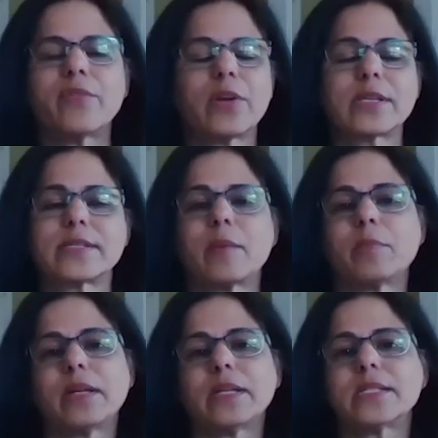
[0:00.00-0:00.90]
For
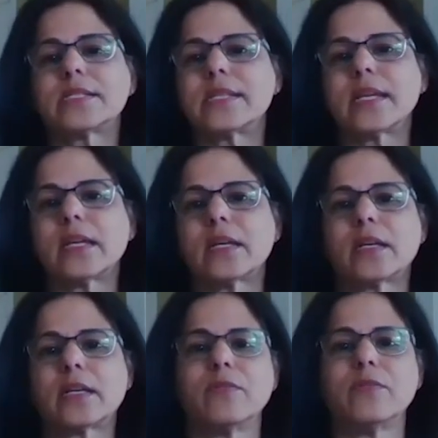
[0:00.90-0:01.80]
example, let's just
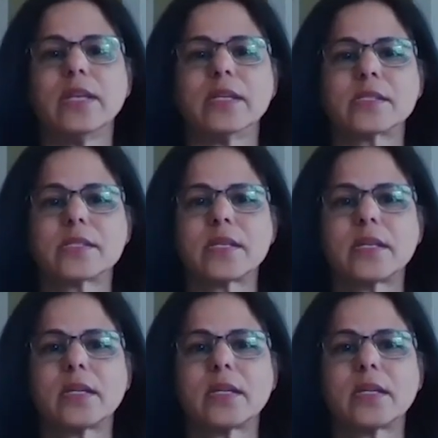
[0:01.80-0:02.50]
take convenience.